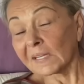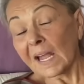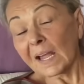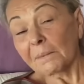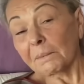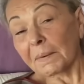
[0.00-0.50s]
No.
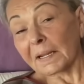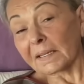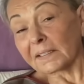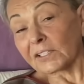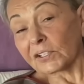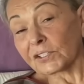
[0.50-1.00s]

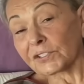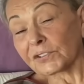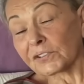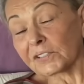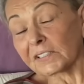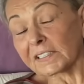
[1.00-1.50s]
But Good yours point.
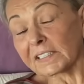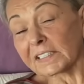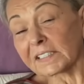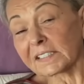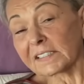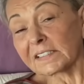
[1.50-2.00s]
truly
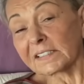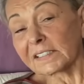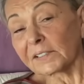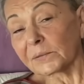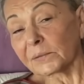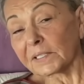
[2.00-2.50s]
is in
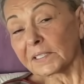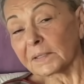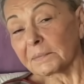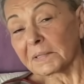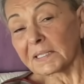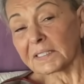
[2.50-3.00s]
the
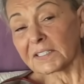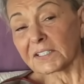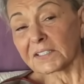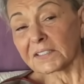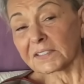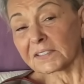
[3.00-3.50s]
arena,
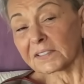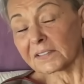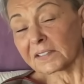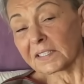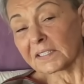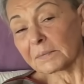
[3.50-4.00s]
bitches.
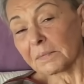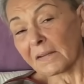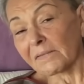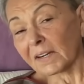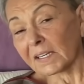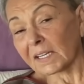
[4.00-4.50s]
So kiss
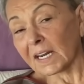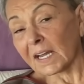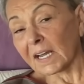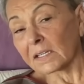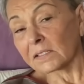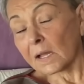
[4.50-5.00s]
my fucking
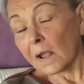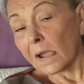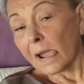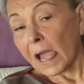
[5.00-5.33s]
ass.